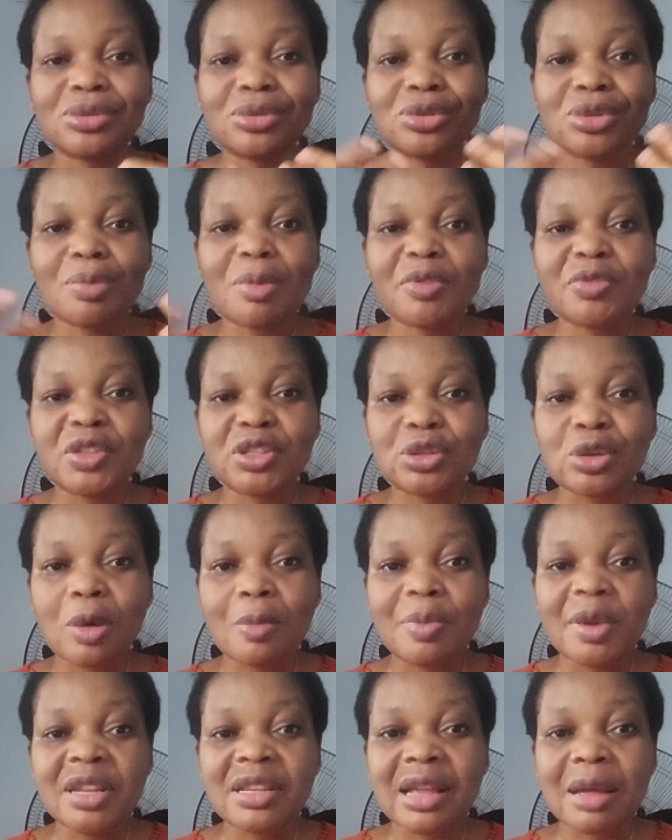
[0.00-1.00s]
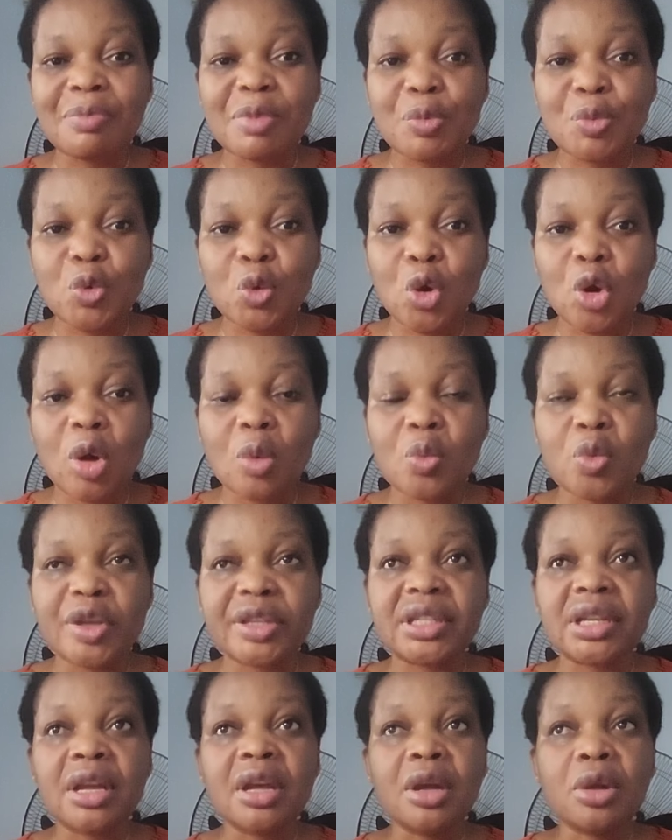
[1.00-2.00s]
Some of these complaints that people come
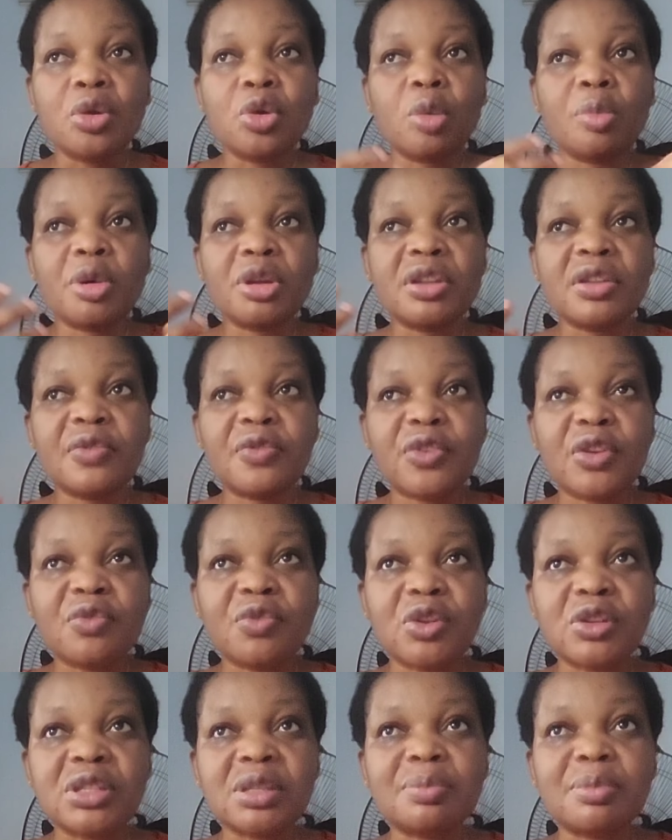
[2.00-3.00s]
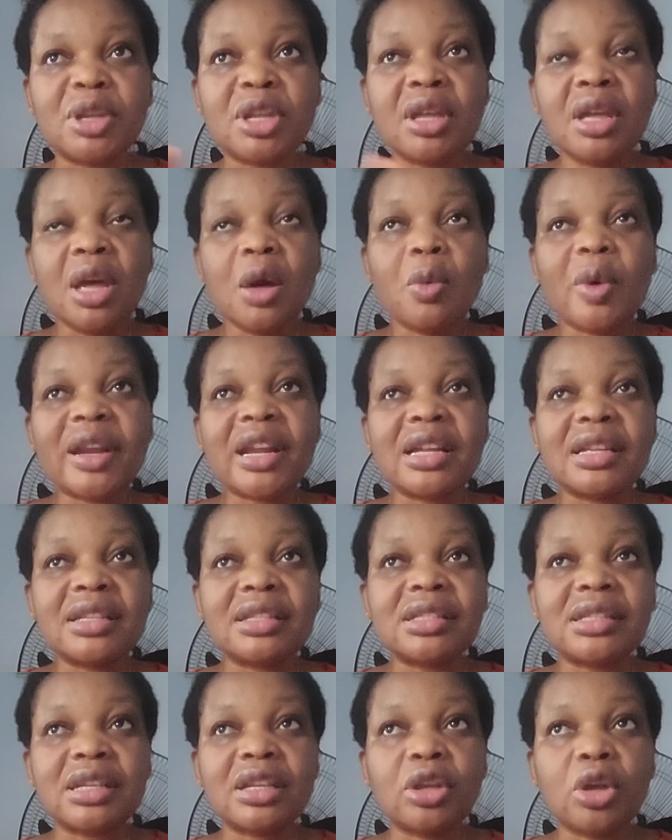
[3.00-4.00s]
with, nobody favors me. When I
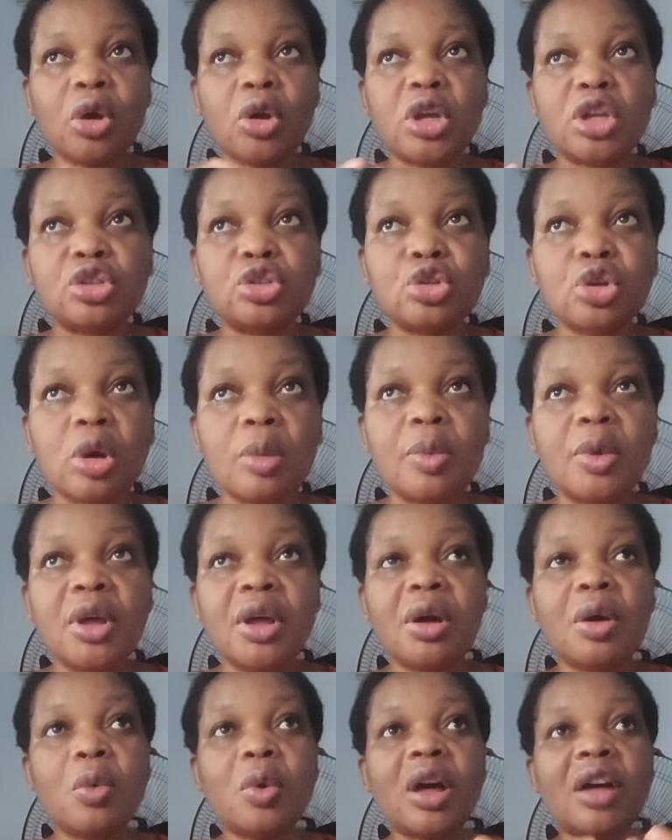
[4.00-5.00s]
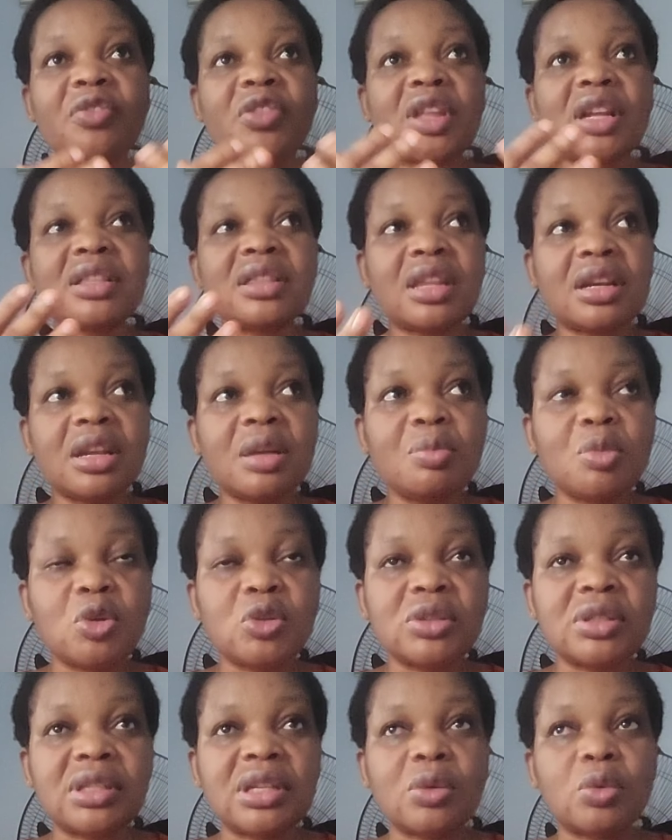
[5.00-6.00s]
secure a job, after 3
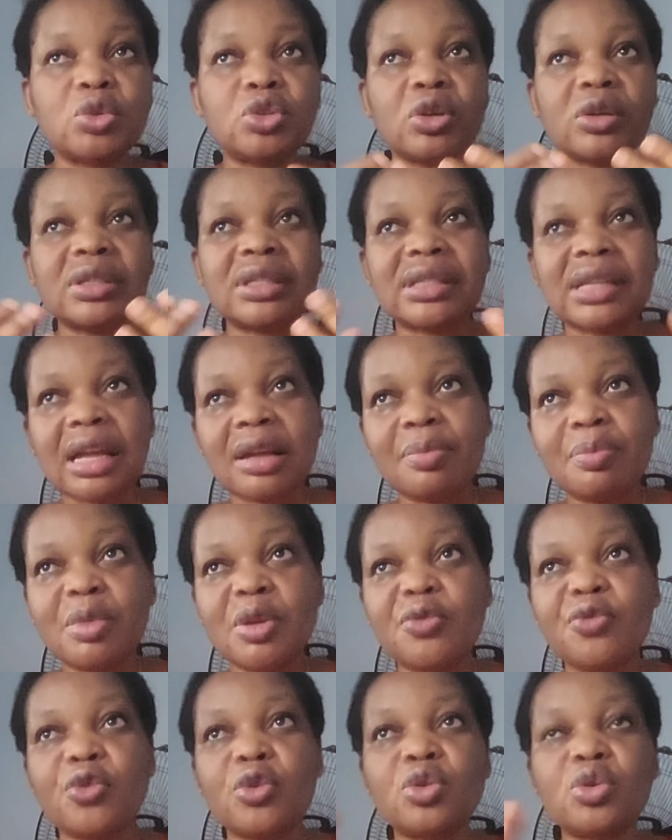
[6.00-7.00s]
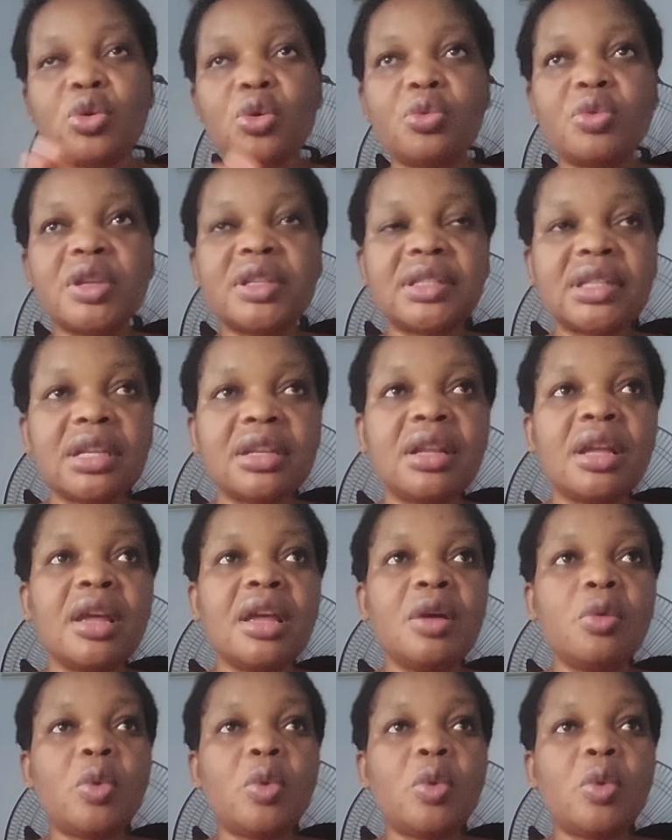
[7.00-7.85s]
months, they will just sack me for no reason.